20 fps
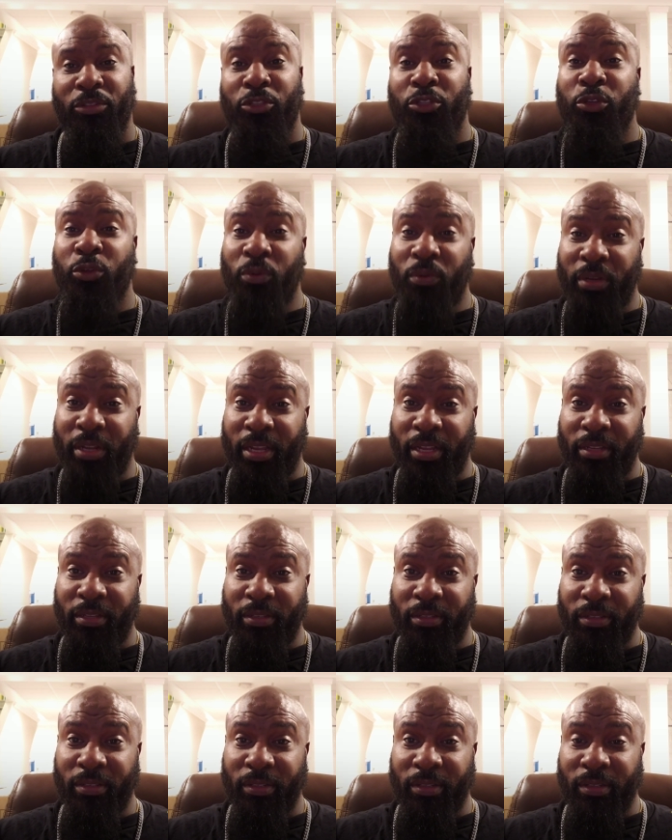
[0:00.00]
Tune in
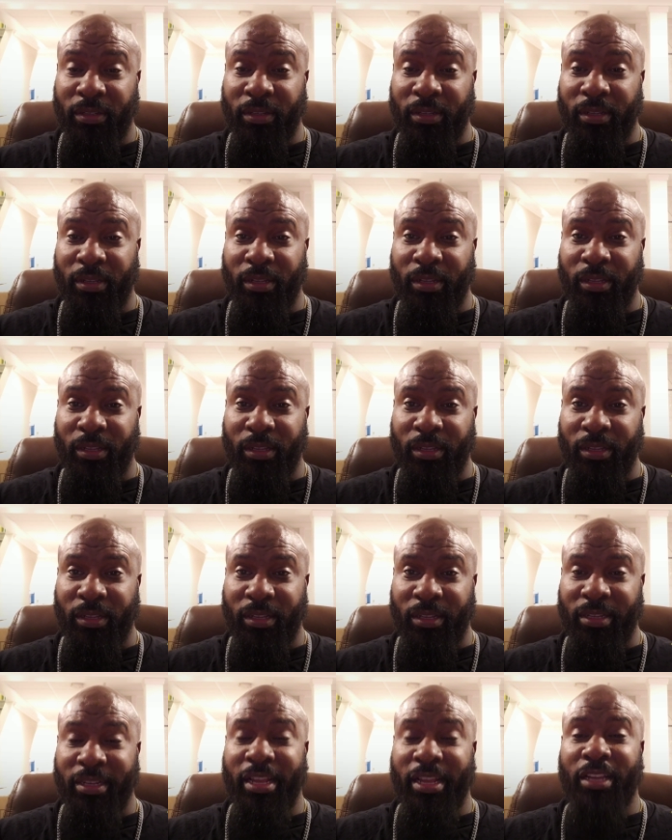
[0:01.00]

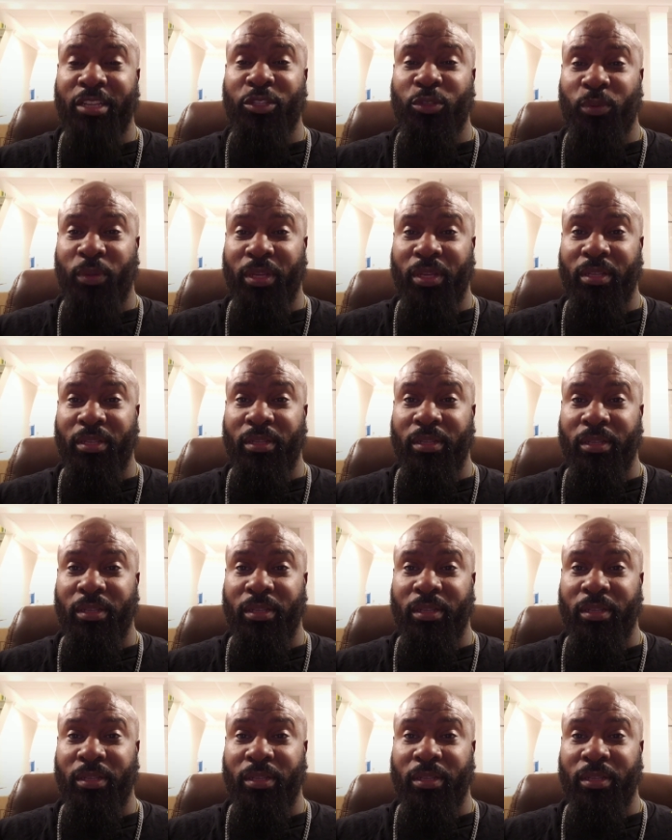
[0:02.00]
next week